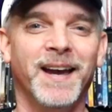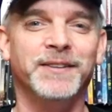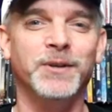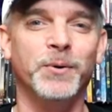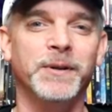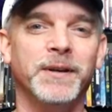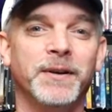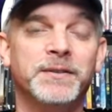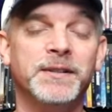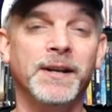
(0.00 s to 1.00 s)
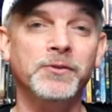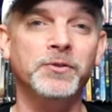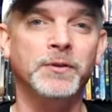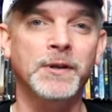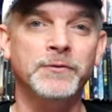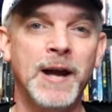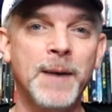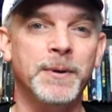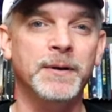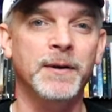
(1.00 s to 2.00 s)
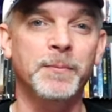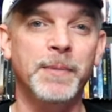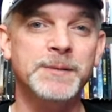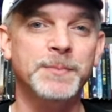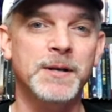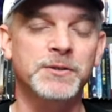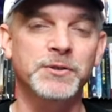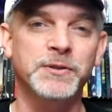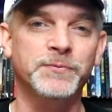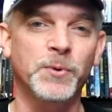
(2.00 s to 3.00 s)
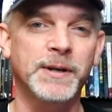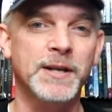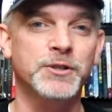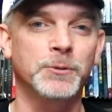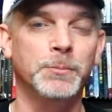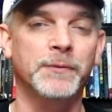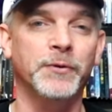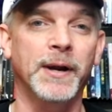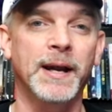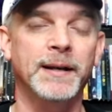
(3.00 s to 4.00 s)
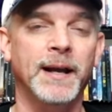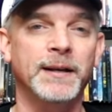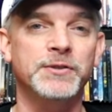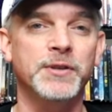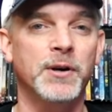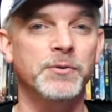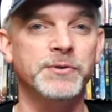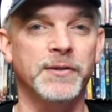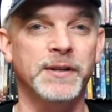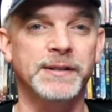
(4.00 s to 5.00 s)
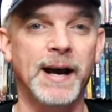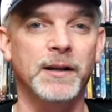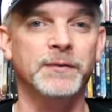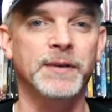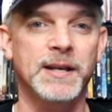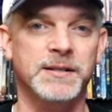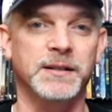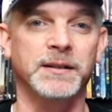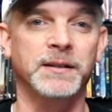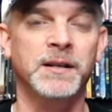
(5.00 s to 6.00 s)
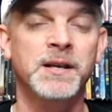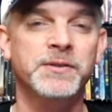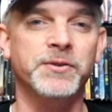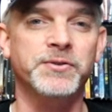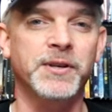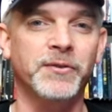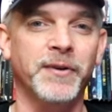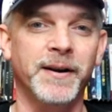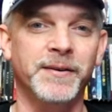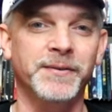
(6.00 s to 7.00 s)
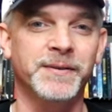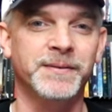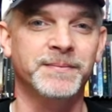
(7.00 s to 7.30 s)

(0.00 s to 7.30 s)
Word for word: Hey, Tony here. Today I'm doing an unwrapping of the Best Buy exclusive 4K steelbook for Indiana Jones and the Dial of Destiny, so stick around.